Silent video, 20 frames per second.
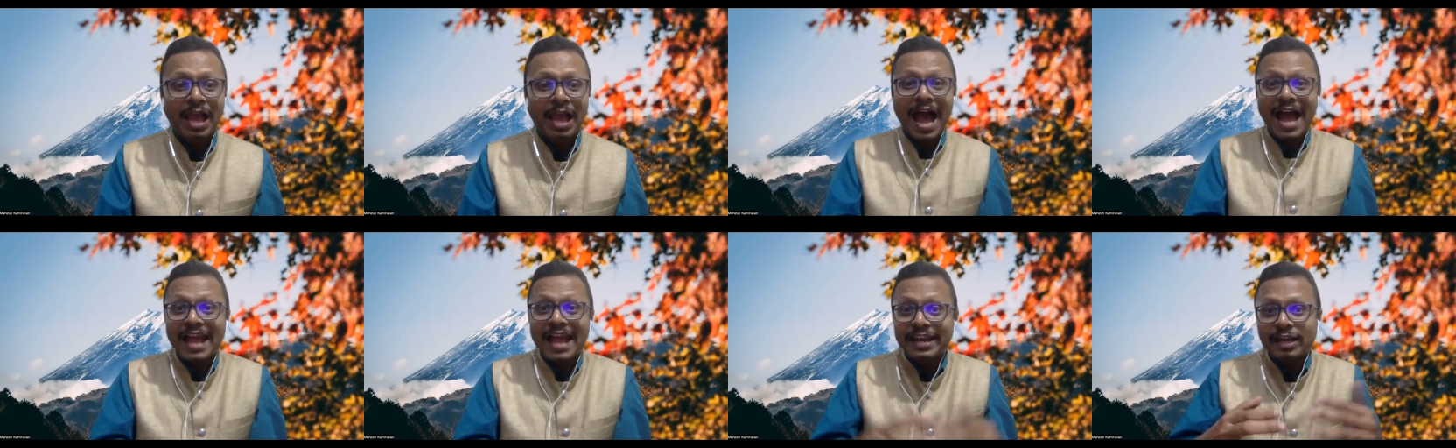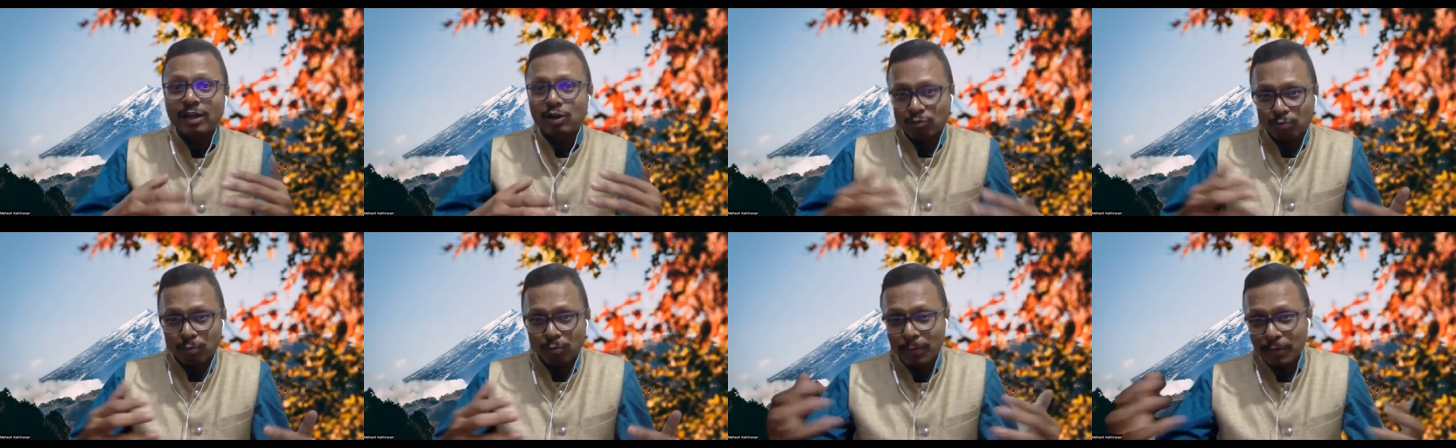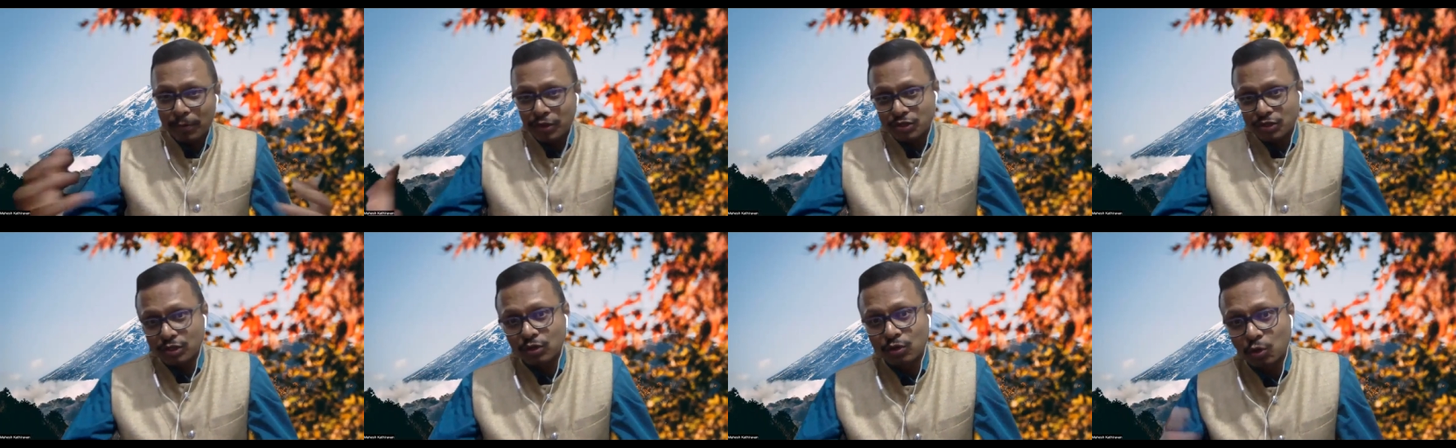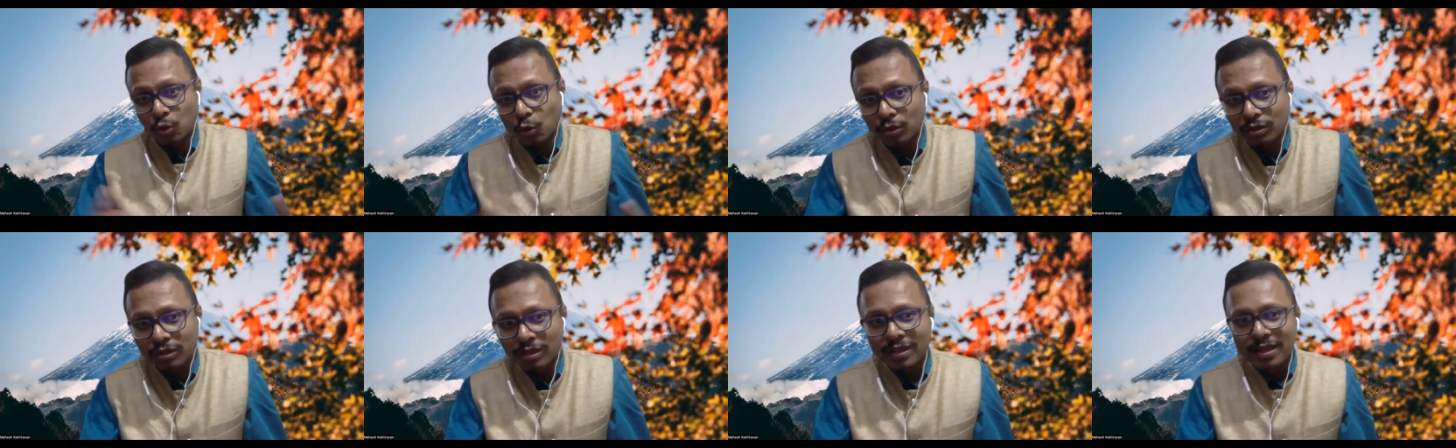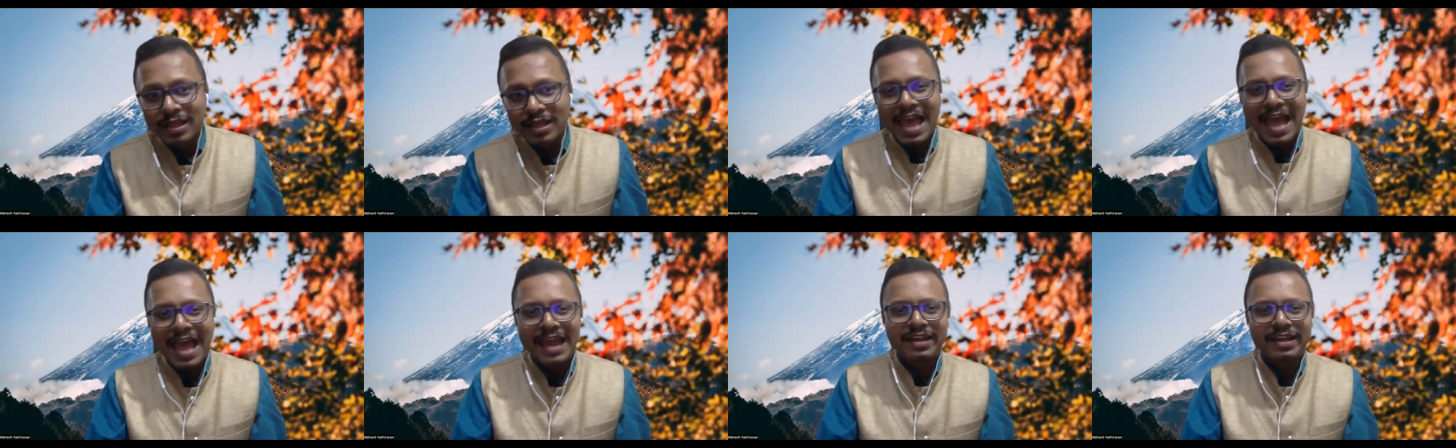High rate of population growth
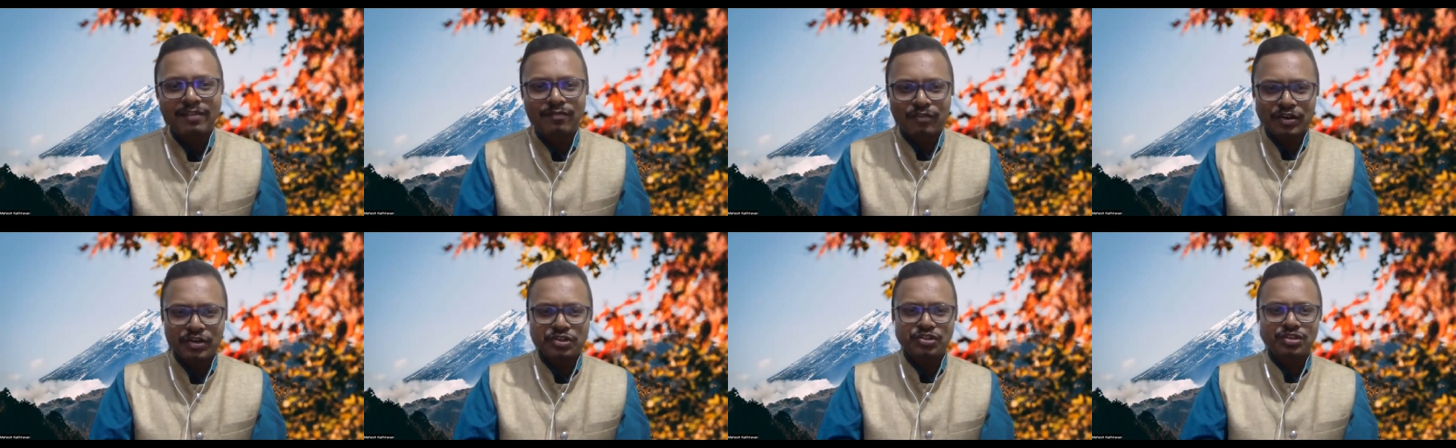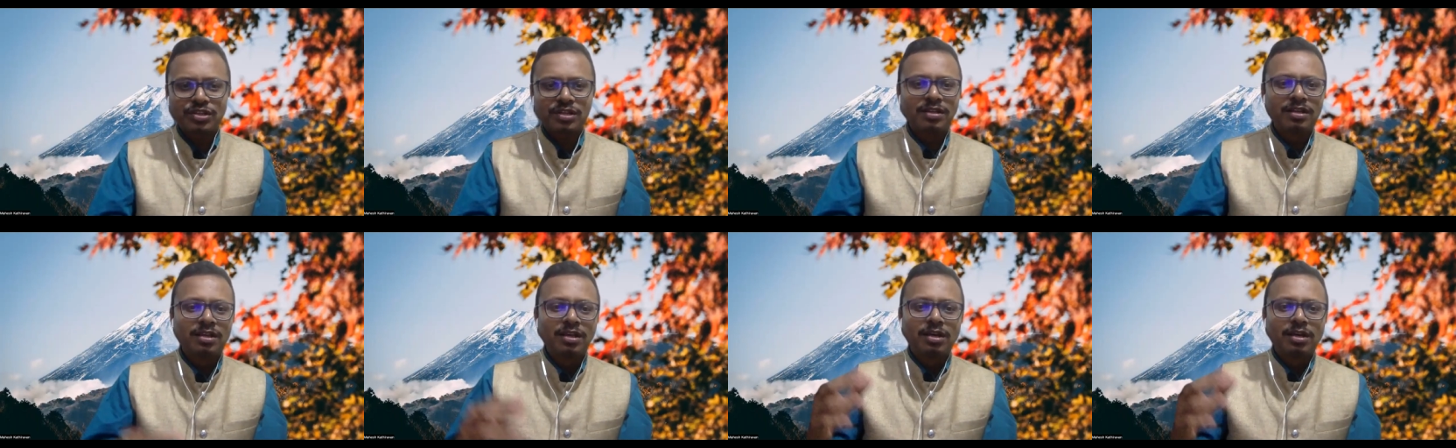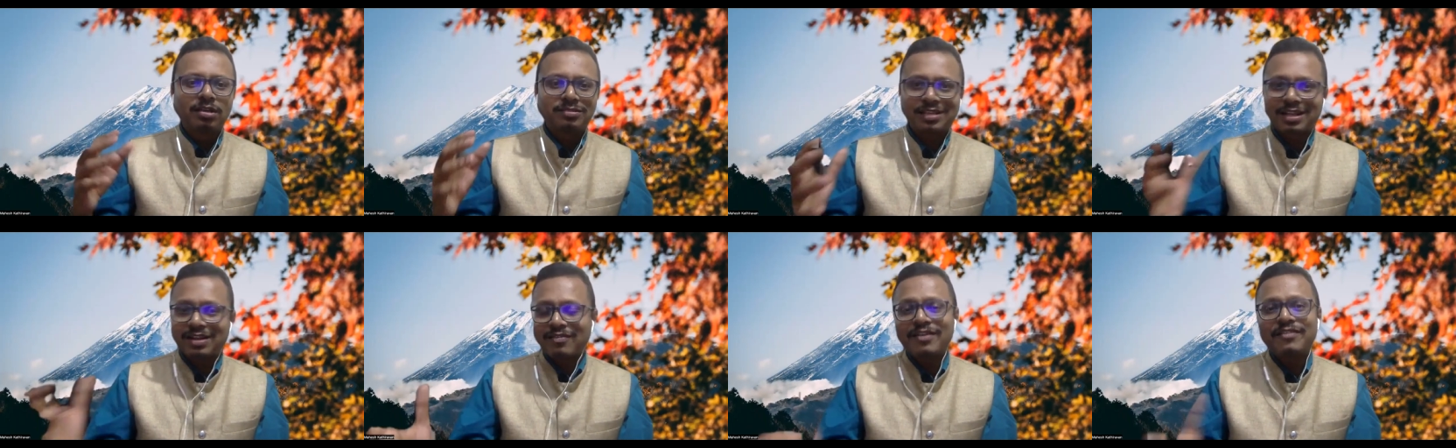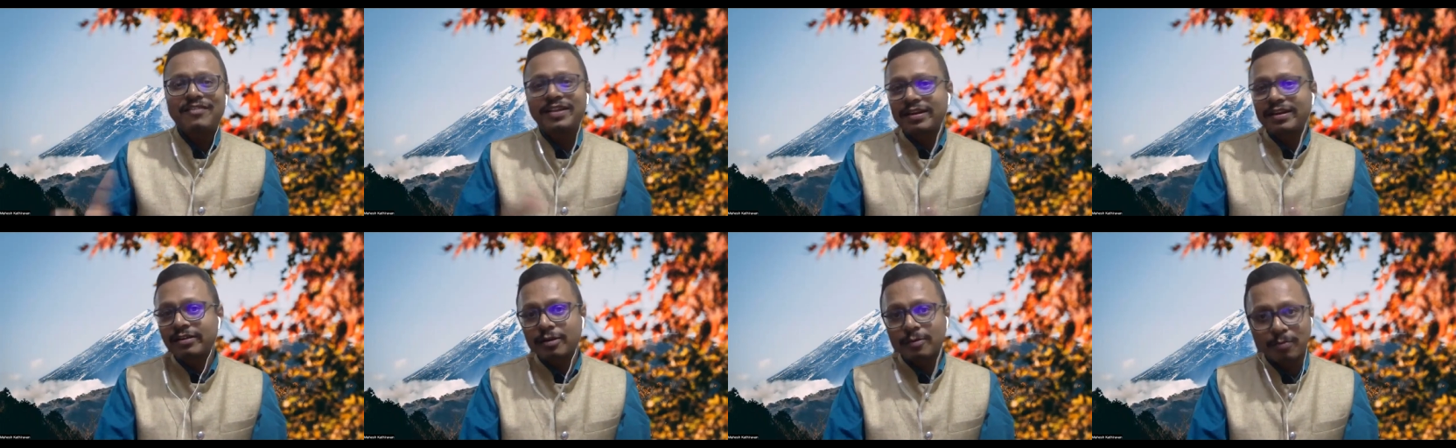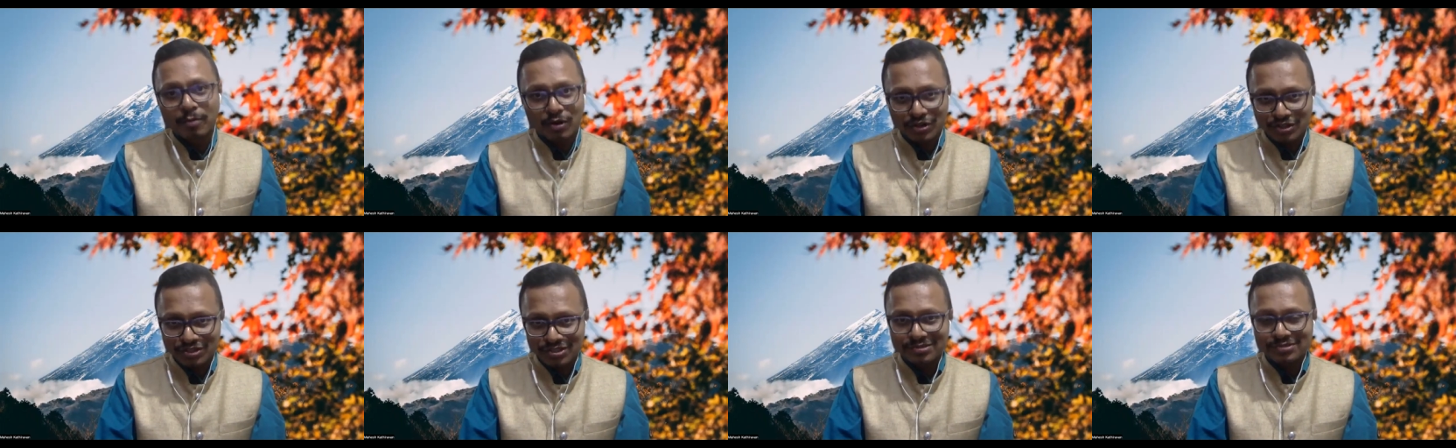and differential survival and
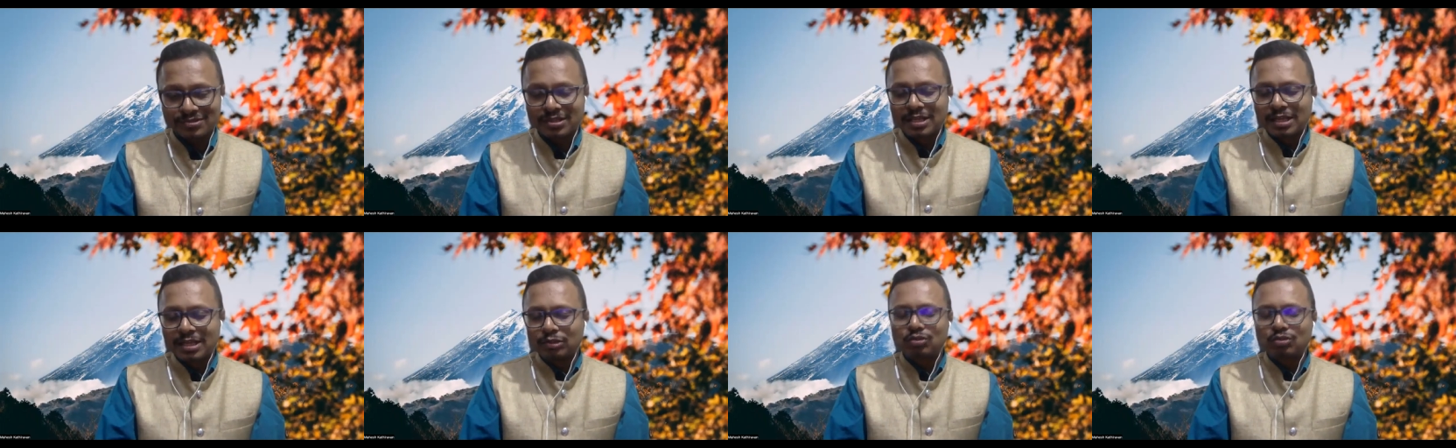reproductions.